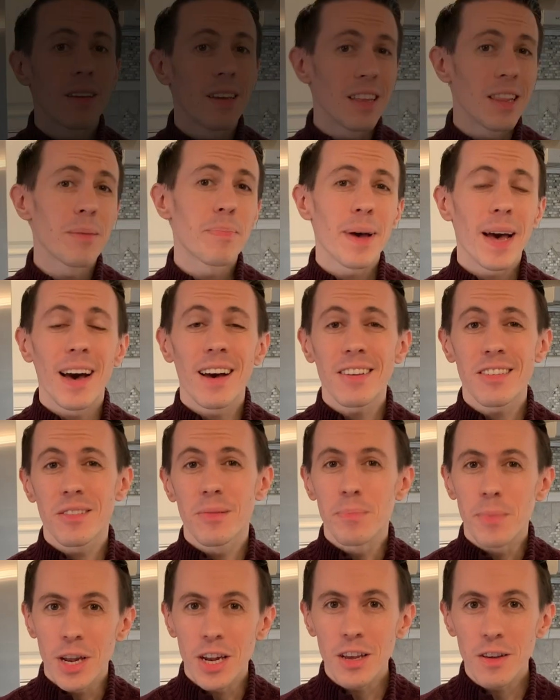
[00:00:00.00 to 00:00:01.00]
In the past,
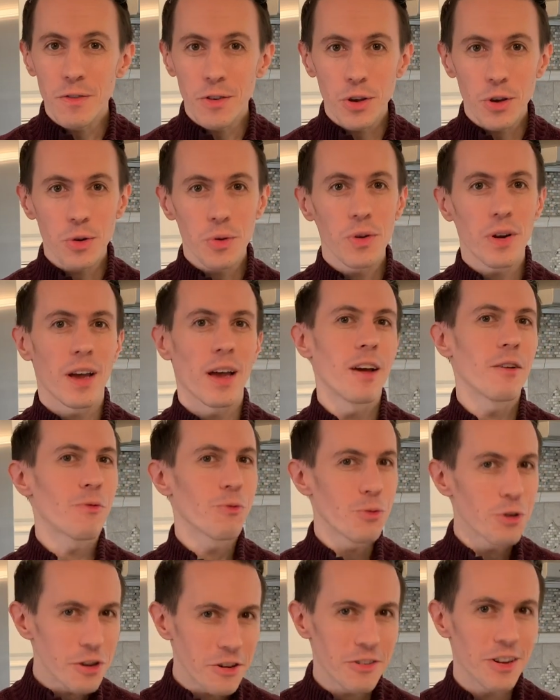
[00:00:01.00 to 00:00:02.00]
many of you have
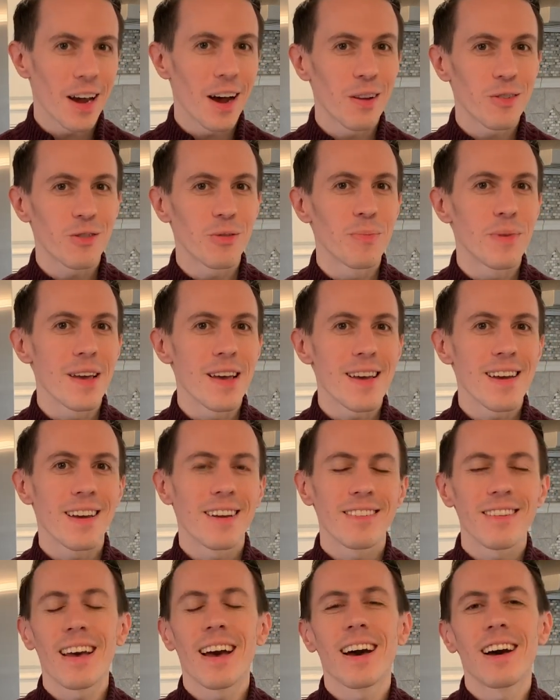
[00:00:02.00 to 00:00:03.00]
reached out to me
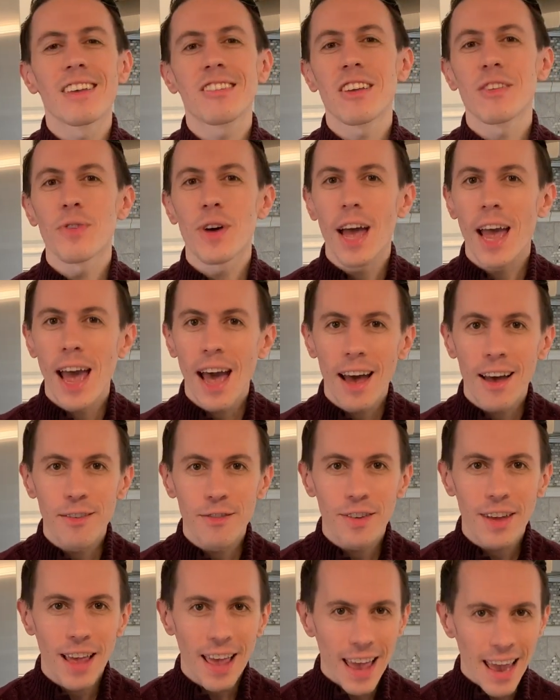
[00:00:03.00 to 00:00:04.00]
to ask if I
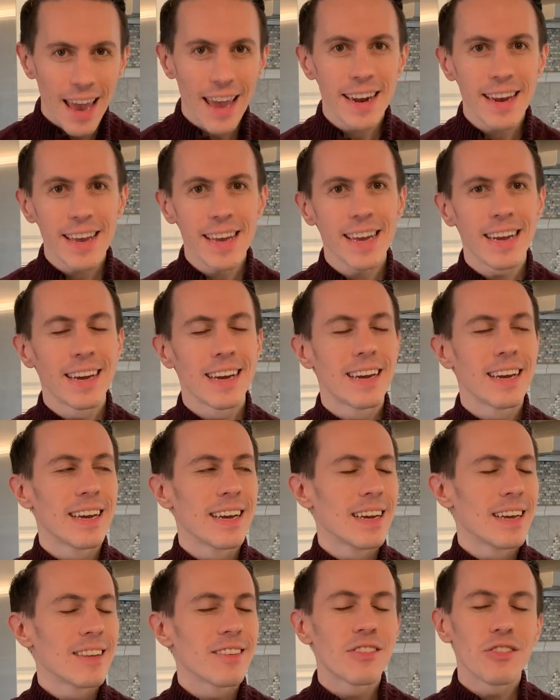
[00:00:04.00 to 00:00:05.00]
have any
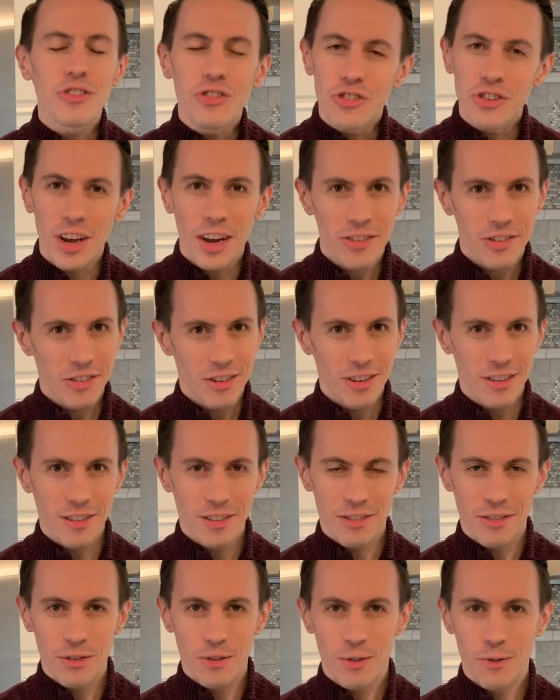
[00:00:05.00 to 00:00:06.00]

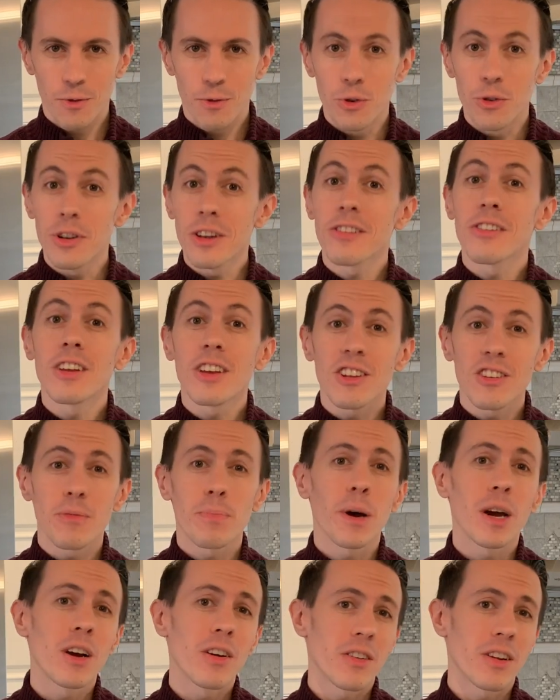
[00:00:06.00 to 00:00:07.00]
suggestions for
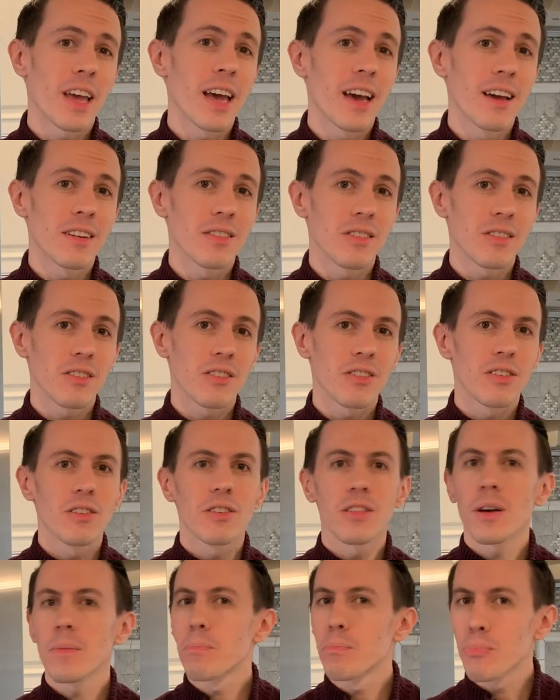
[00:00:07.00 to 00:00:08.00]
Disney-inspired candles
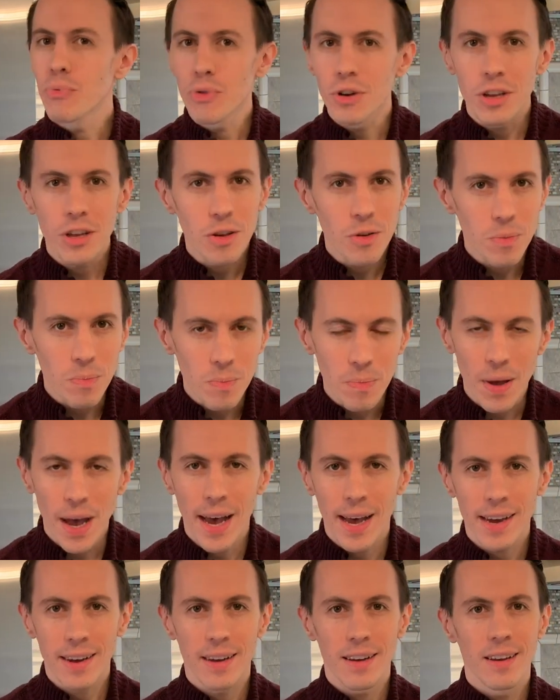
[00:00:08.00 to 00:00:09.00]
that bring you
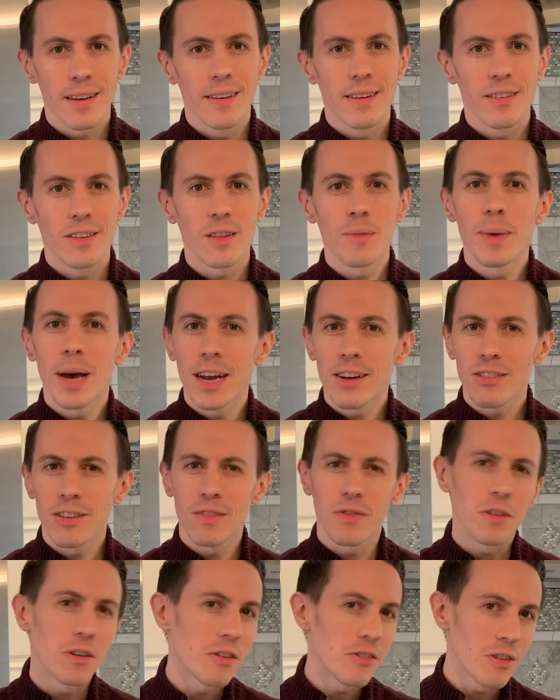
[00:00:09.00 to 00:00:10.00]
back to the magic
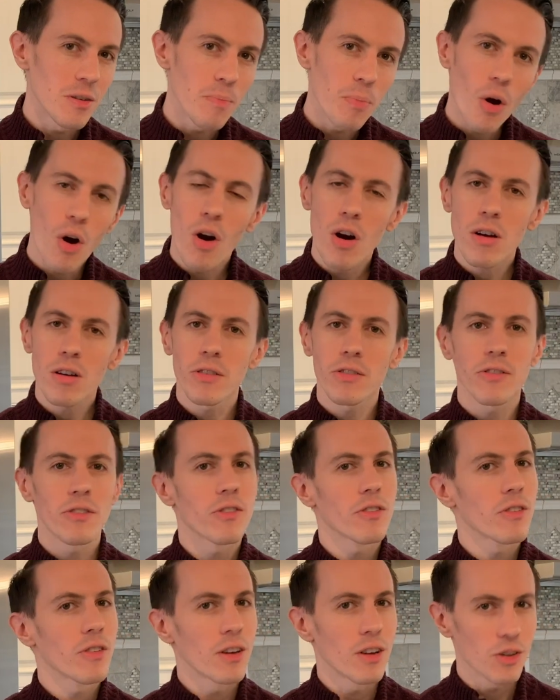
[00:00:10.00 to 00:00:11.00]
of the Disney parks
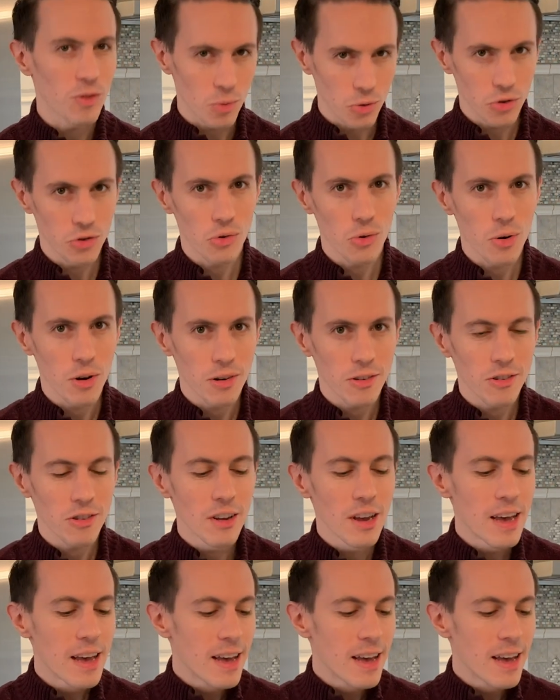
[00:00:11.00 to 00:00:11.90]
and resorts.